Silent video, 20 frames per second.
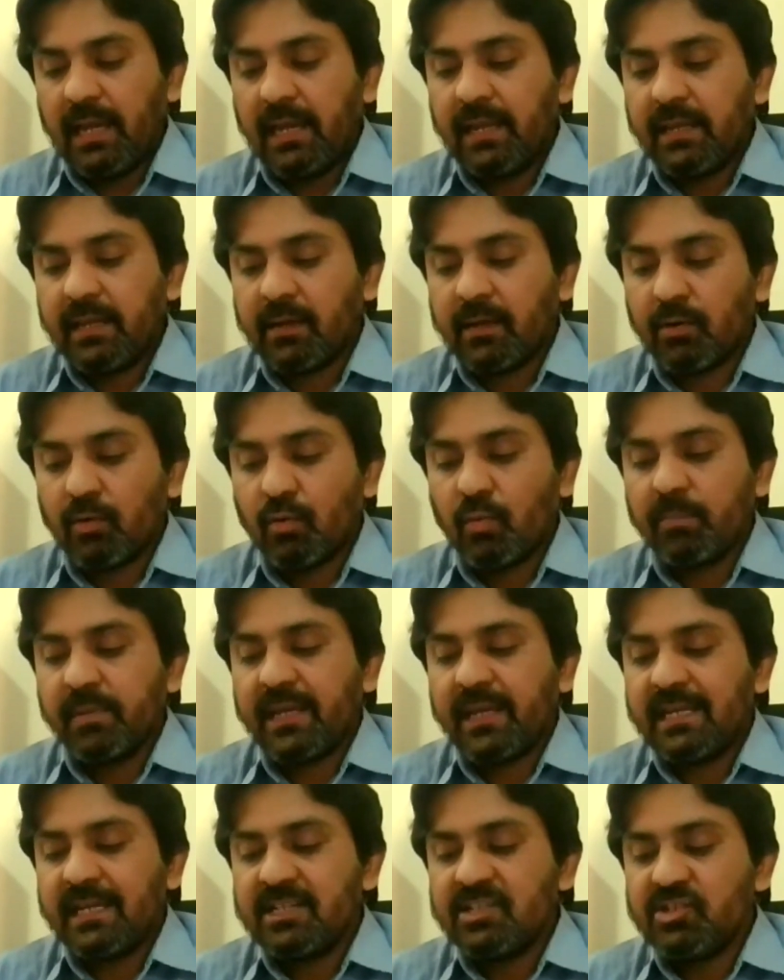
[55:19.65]
and
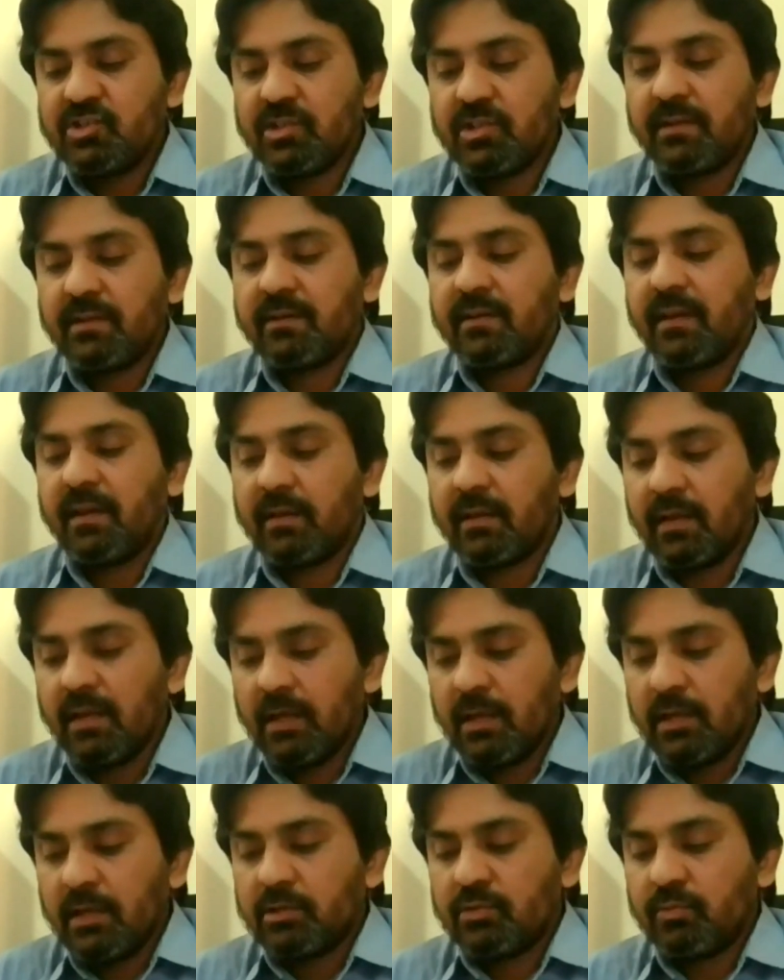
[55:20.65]
economic
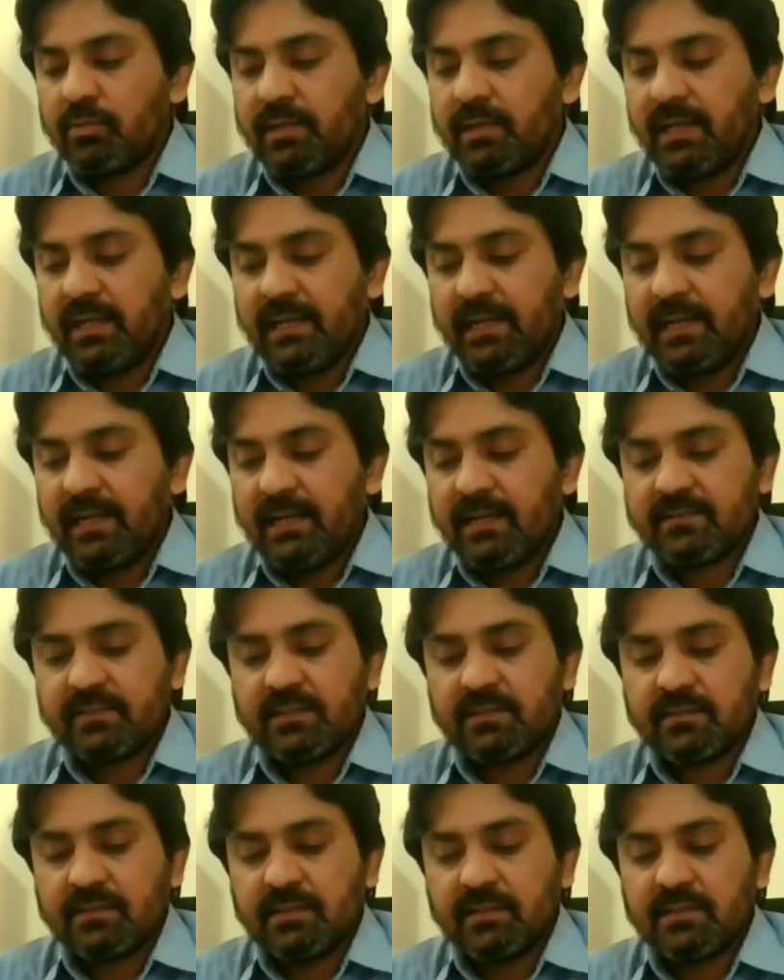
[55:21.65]
engineering to regain
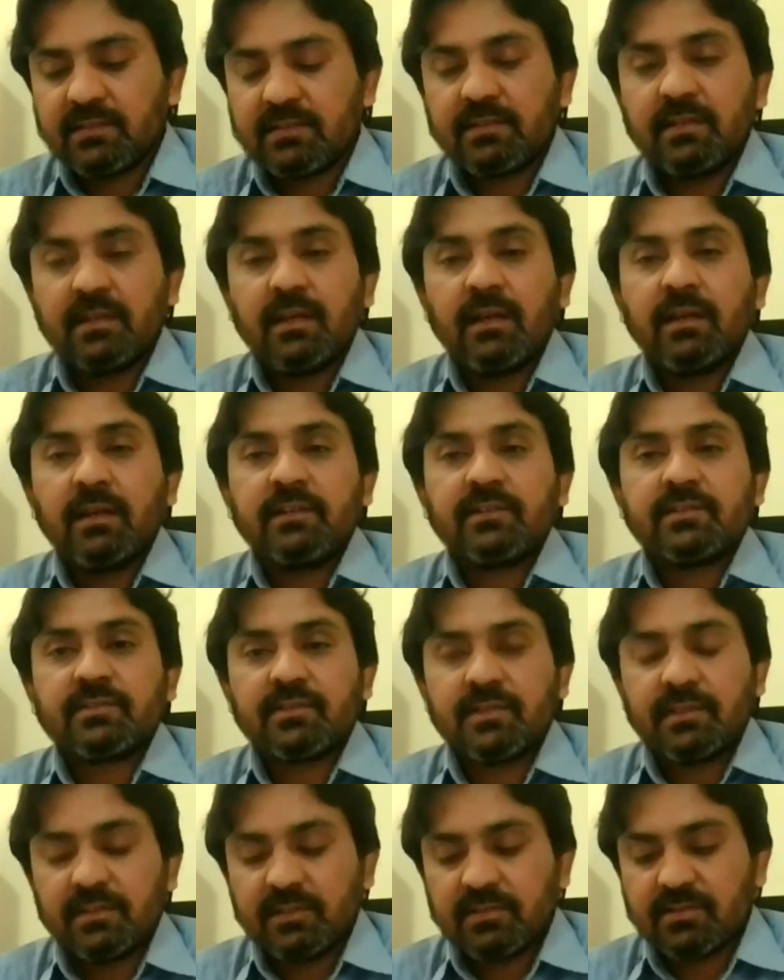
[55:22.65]
its
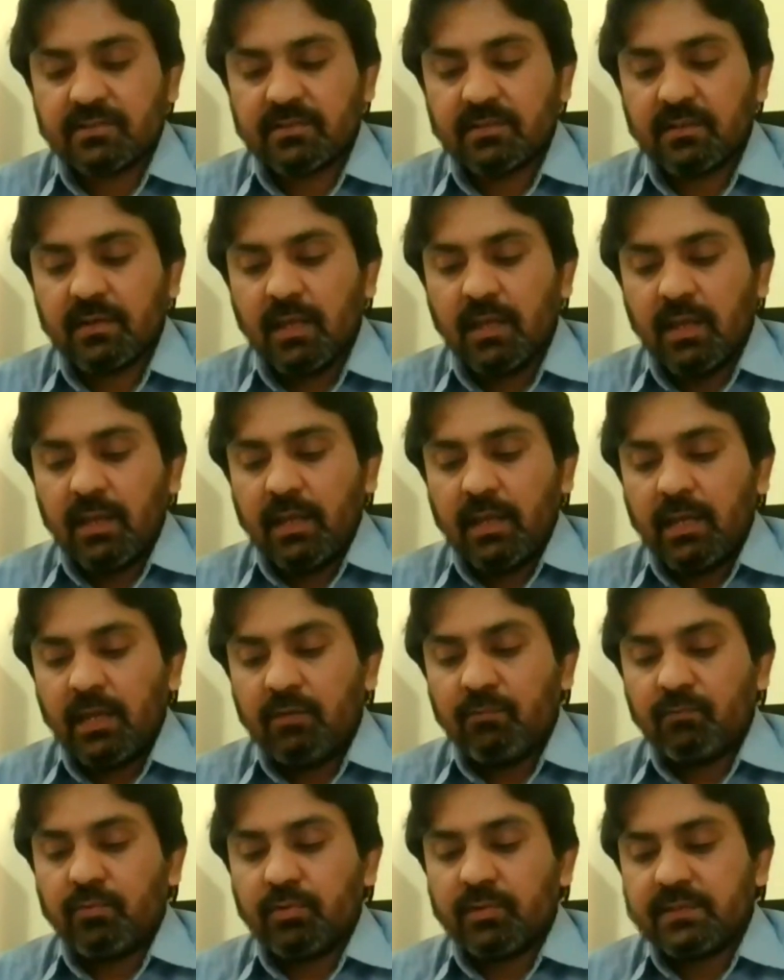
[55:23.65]
traditional
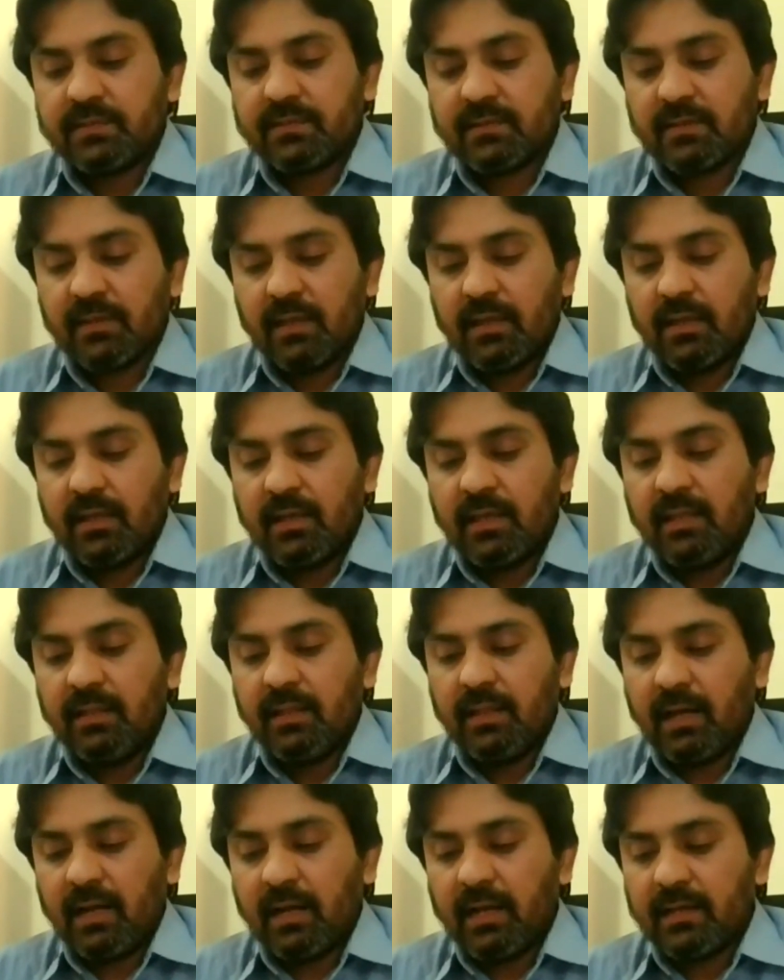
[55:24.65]
influence
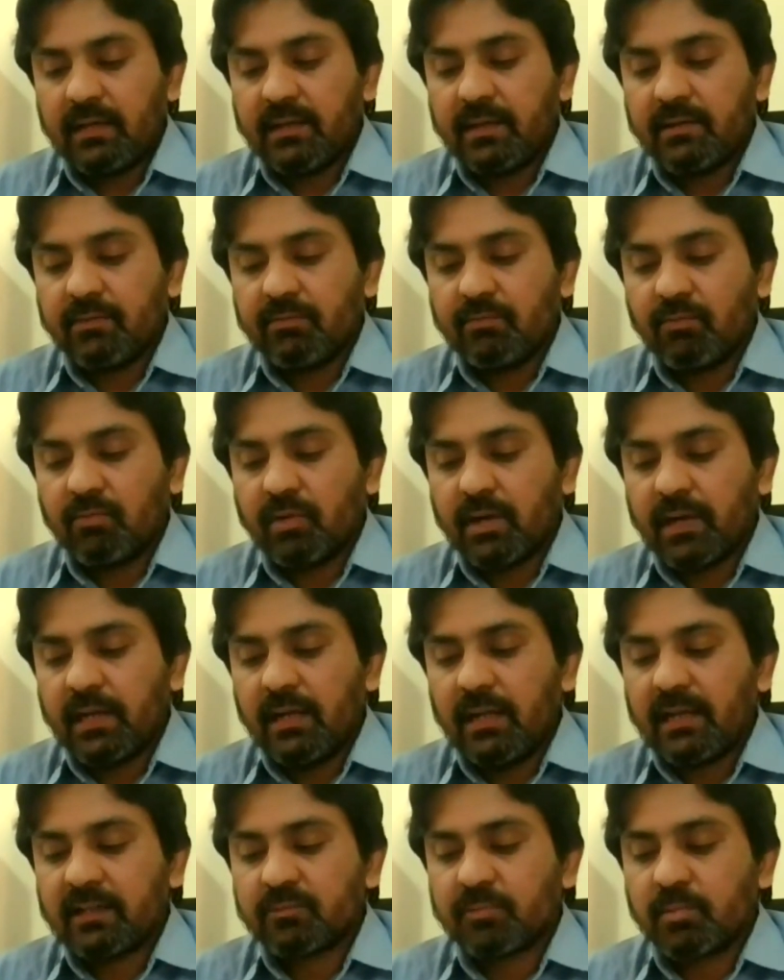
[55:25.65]
in the island
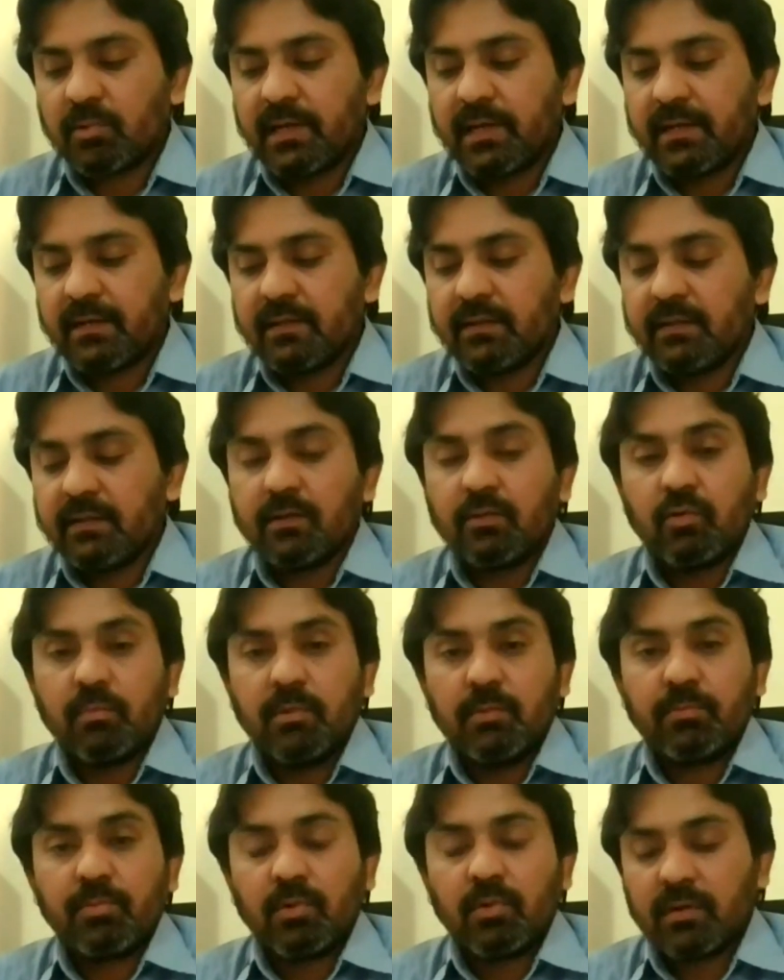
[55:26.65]
while exploiting the
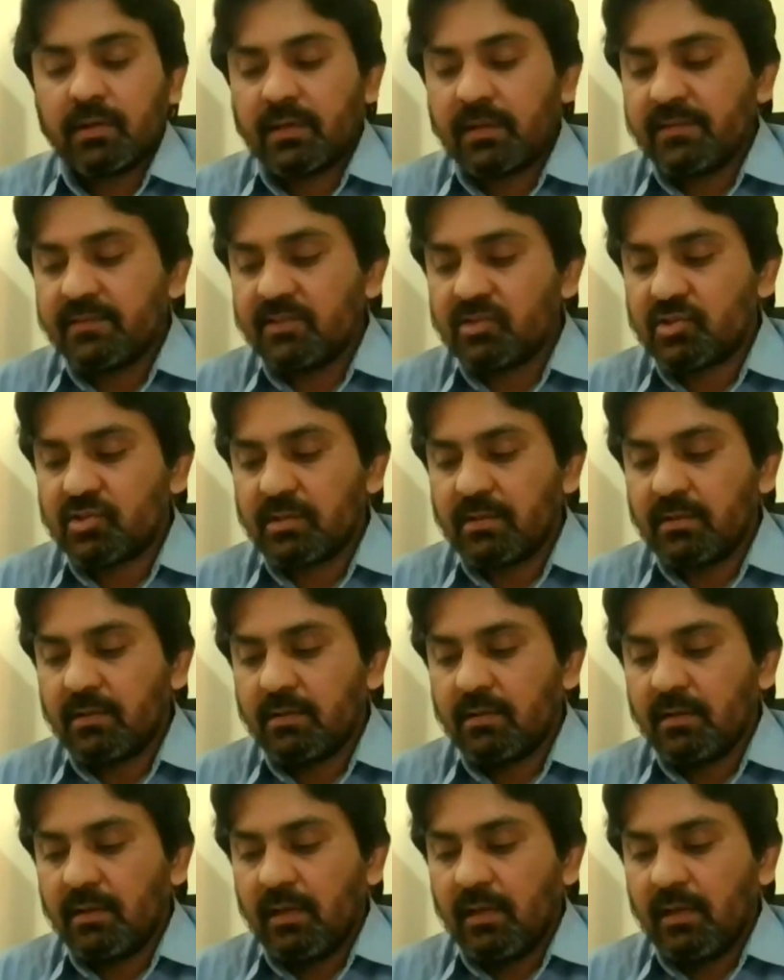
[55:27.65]
global polarization.